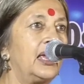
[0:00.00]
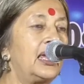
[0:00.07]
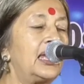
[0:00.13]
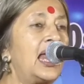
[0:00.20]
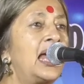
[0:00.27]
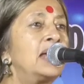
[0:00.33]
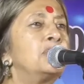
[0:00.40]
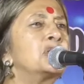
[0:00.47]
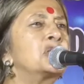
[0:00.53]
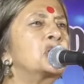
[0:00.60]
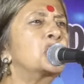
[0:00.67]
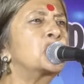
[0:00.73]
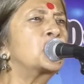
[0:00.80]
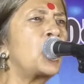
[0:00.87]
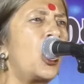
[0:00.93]
and I was
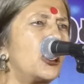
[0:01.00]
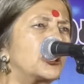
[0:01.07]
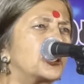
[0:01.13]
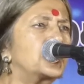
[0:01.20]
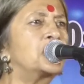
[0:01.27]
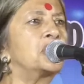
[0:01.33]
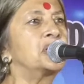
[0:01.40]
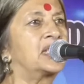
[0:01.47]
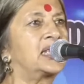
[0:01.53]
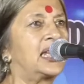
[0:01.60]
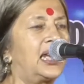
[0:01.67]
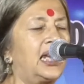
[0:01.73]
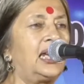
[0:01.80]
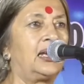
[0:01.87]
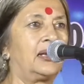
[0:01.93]
shocked to
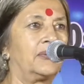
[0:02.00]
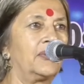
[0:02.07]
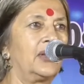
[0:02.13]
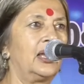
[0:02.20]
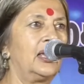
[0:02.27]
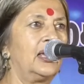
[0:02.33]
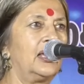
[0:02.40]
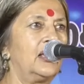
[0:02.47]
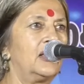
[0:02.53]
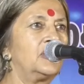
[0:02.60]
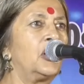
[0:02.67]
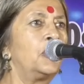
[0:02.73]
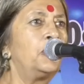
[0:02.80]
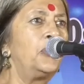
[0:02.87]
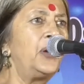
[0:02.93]
see
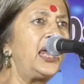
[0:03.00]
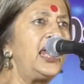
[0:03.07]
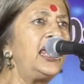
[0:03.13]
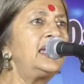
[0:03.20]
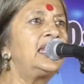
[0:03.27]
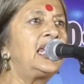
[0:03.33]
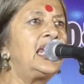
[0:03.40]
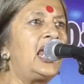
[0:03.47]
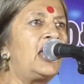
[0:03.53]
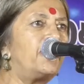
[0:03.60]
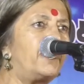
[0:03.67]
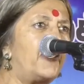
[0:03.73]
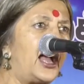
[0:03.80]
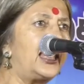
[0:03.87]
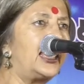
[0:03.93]
the way
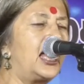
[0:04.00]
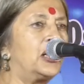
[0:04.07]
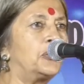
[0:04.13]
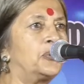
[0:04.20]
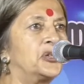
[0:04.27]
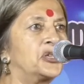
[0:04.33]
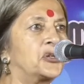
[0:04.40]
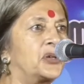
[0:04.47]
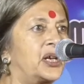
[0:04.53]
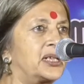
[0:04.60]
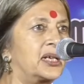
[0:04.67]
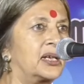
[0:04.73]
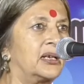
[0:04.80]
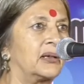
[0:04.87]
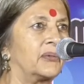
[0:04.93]
the FIR was
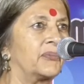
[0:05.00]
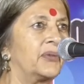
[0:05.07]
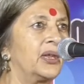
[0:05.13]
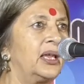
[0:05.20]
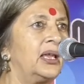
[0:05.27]
written,